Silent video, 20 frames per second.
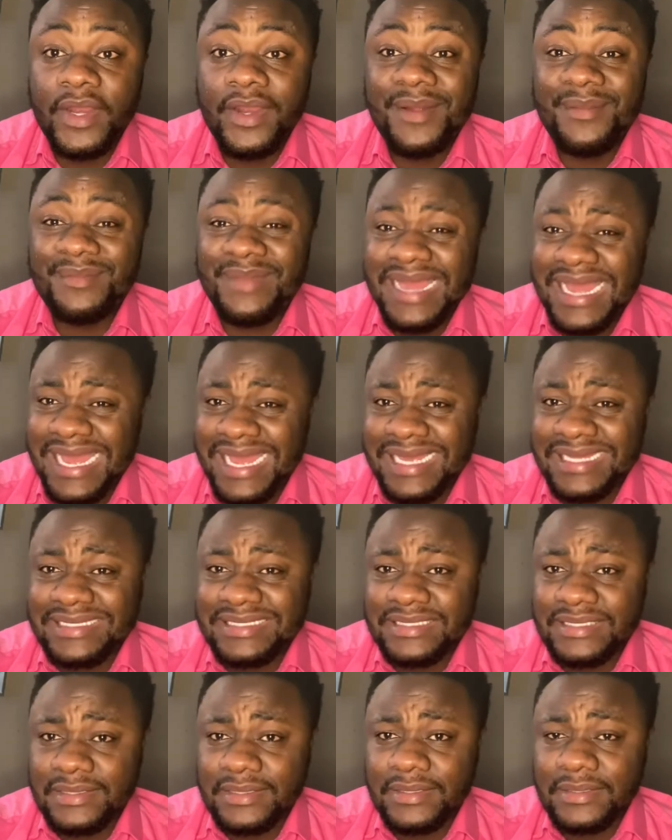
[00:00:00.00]
a
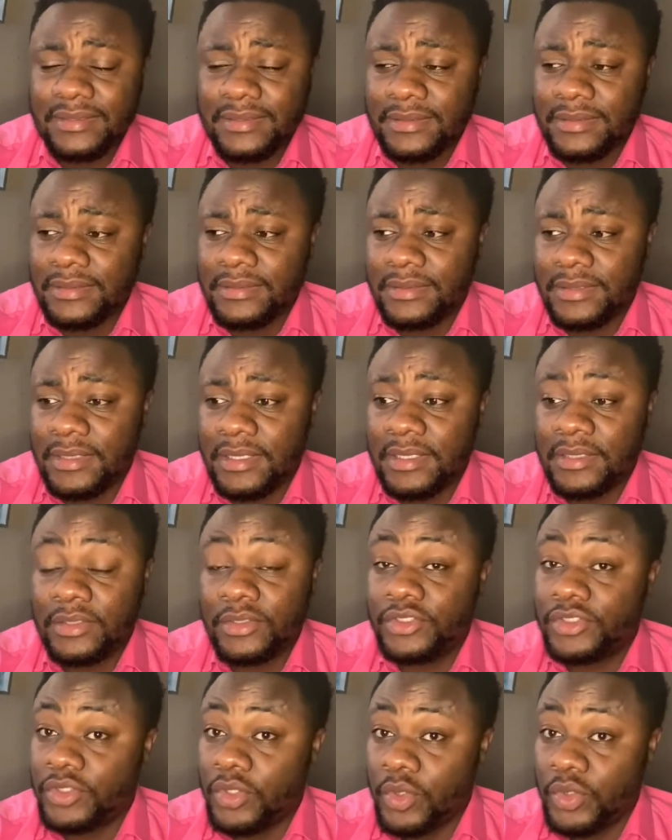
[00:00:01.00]
mask and to
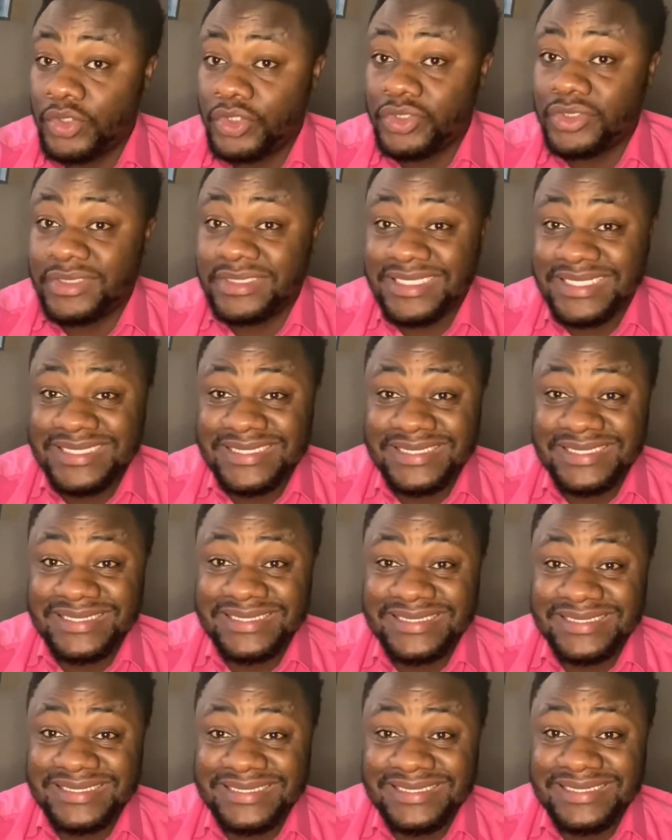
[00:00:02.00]
social
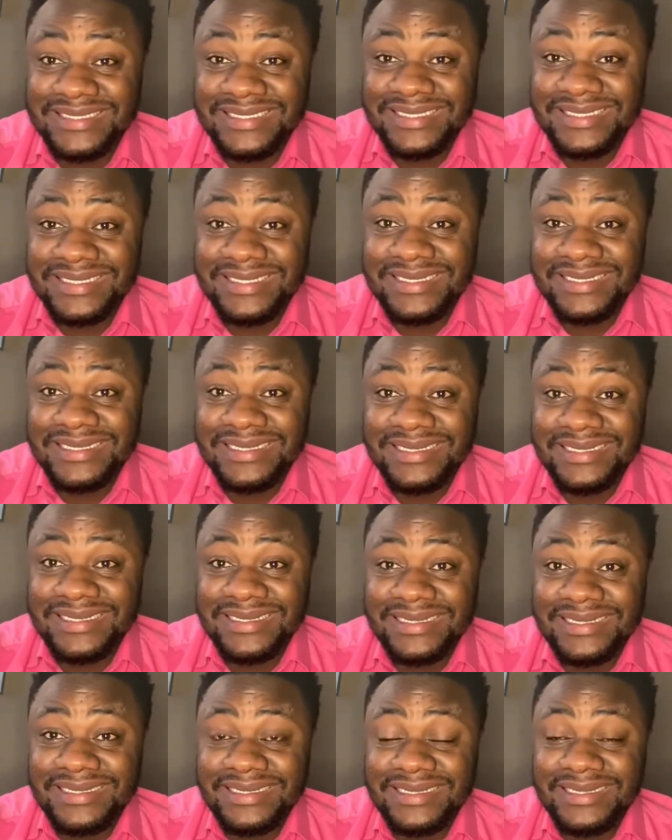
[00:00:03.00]
distance,
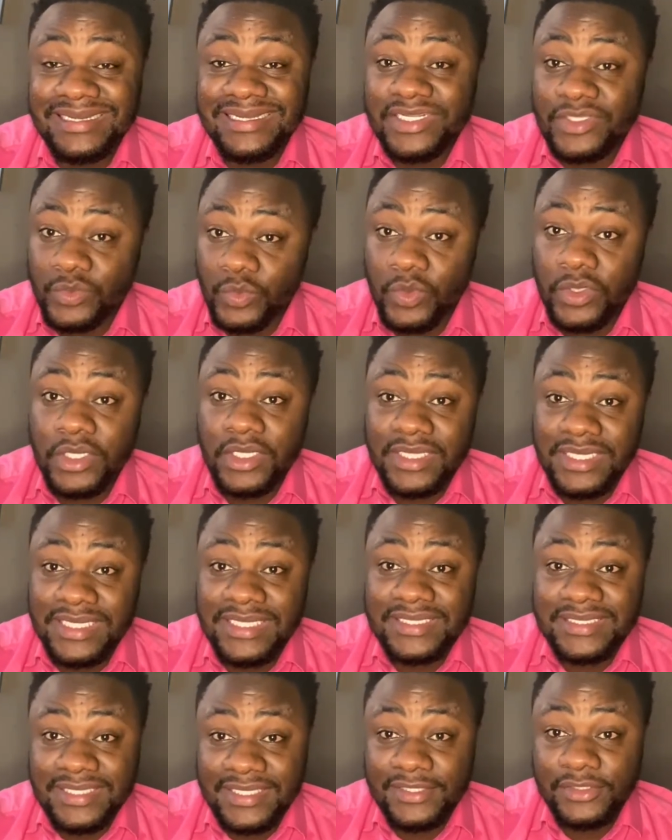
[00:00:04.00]
it's one of the
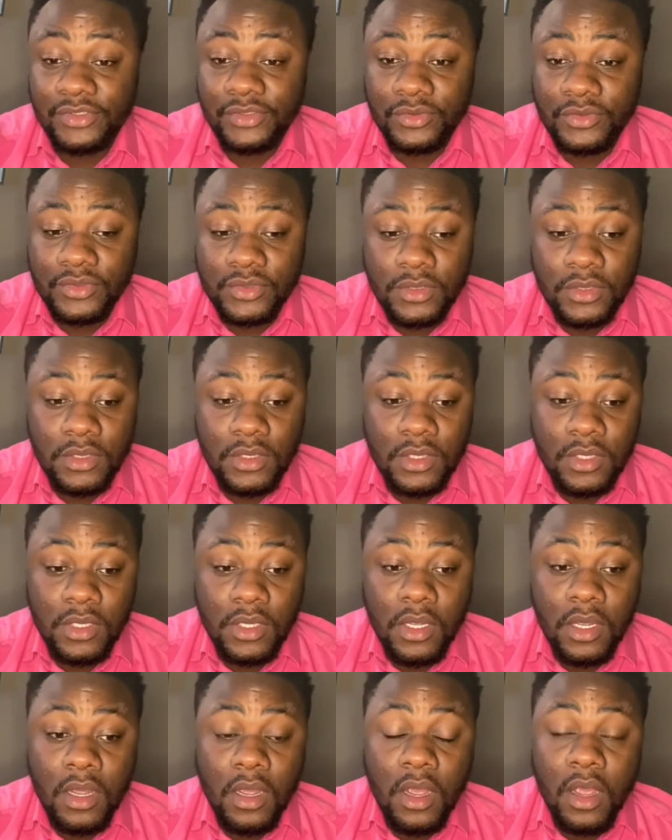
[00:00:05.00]
essentials.
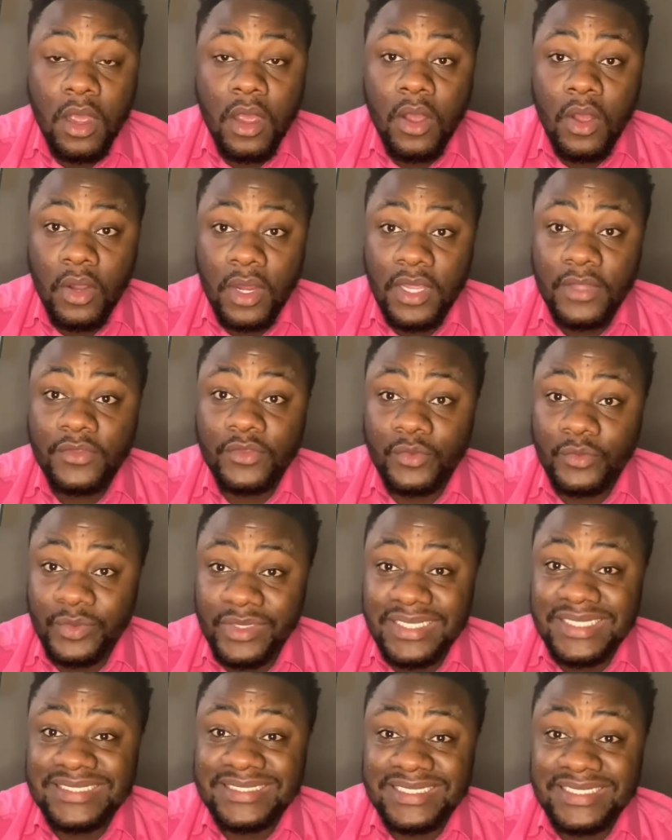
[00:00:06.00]
Okay, the
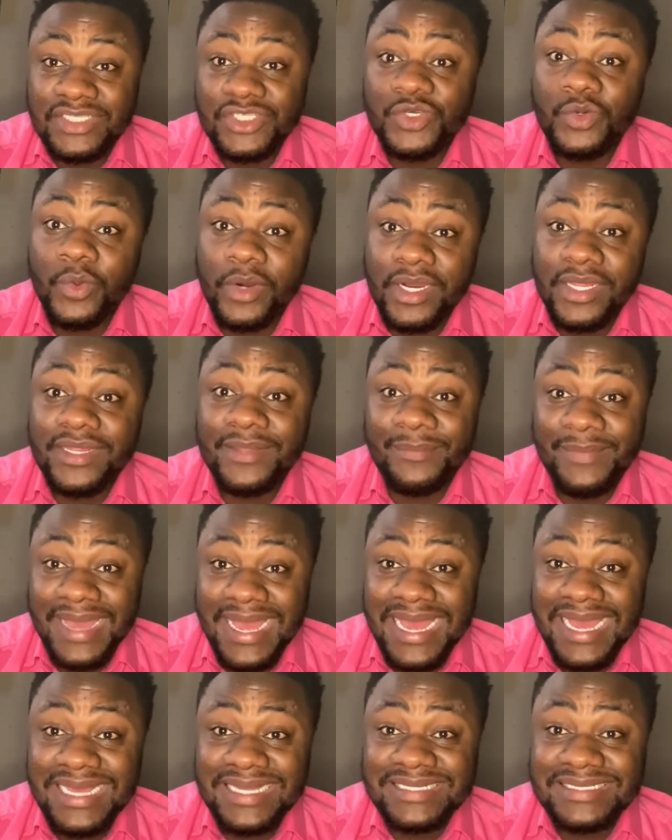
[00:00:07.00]
reason you wear the
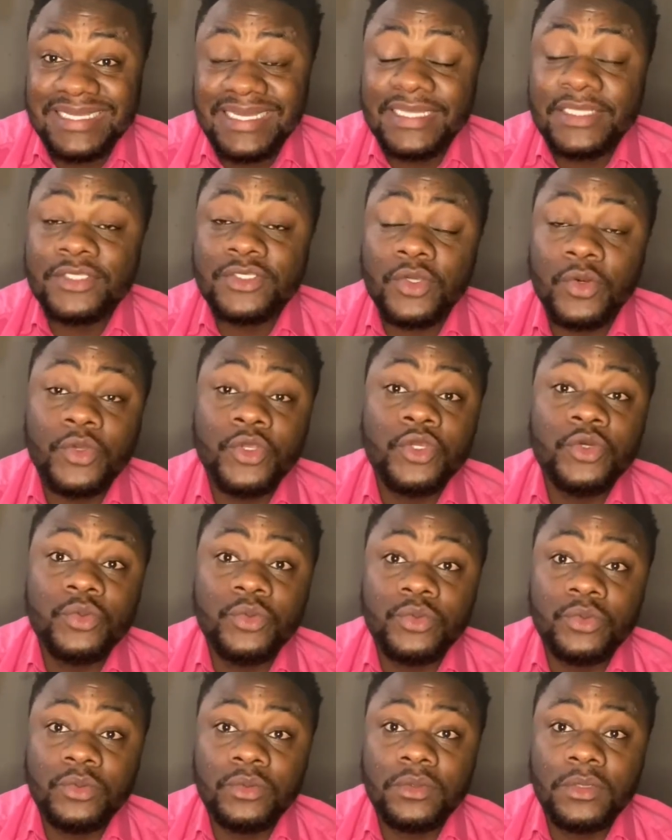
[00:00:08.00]
mask is so
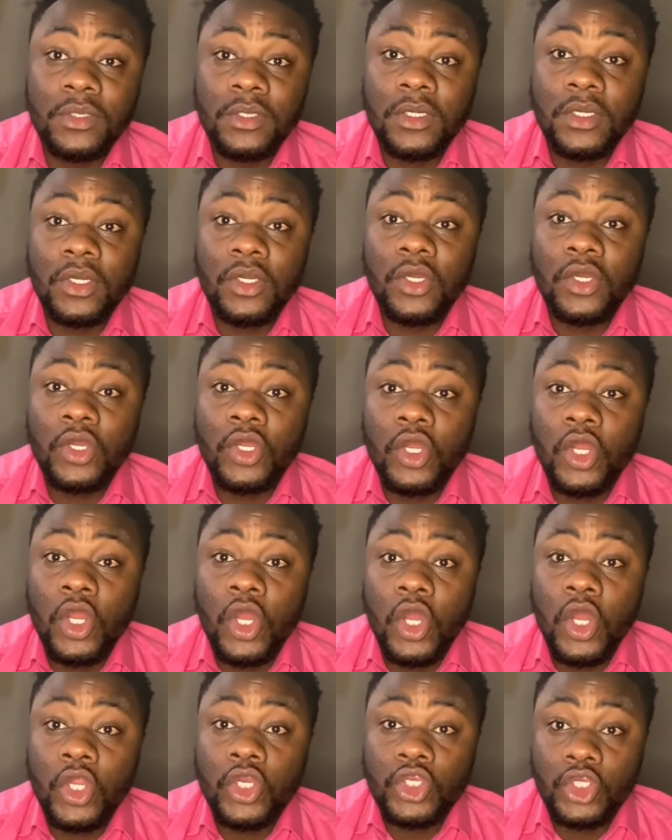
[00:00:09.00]
you
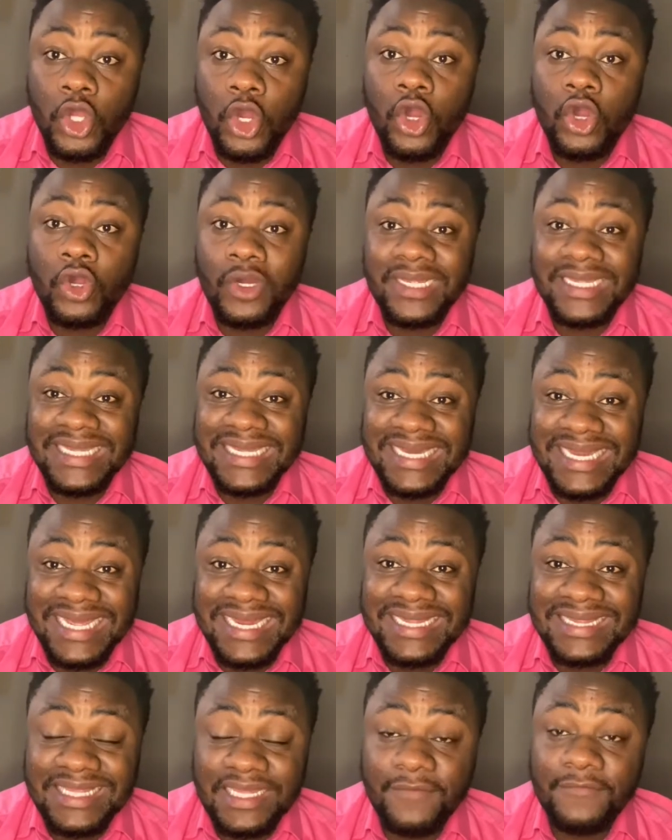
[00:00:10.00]
don't get
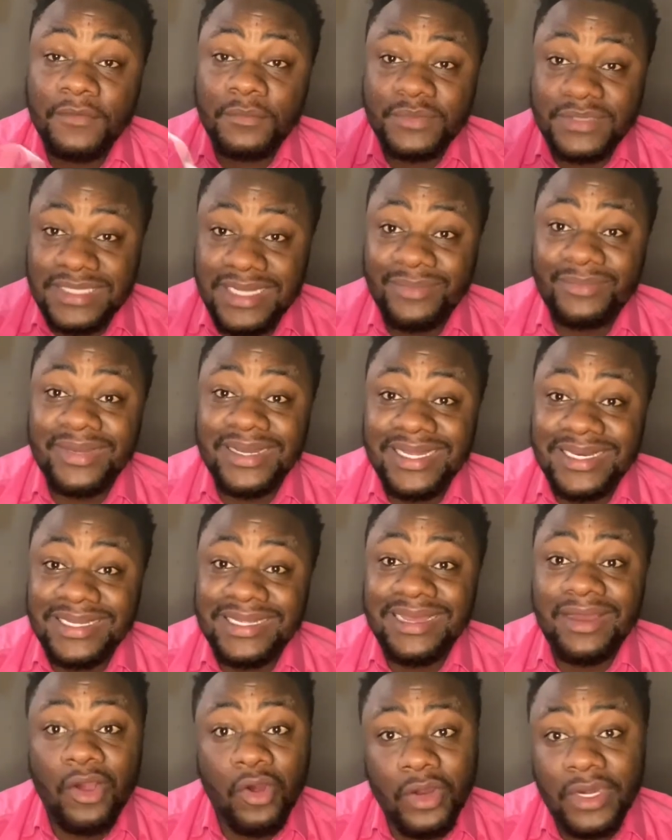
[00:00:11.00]
anything from somebody
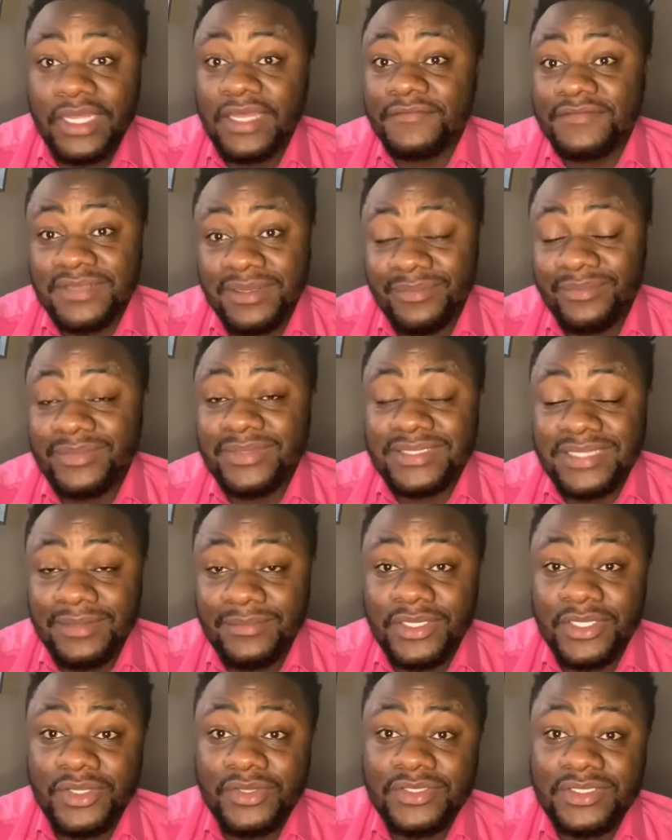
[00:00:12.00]
or give something
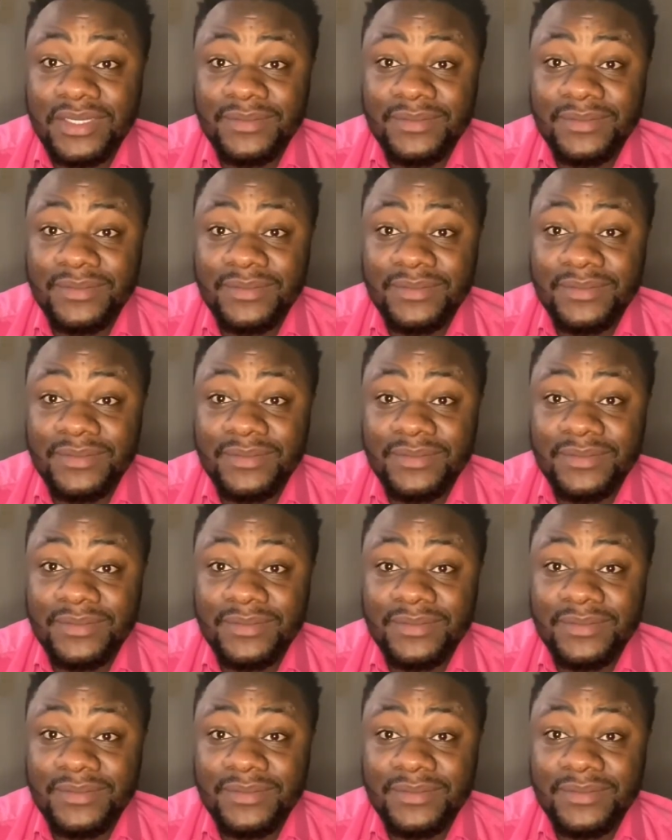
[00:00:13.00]
to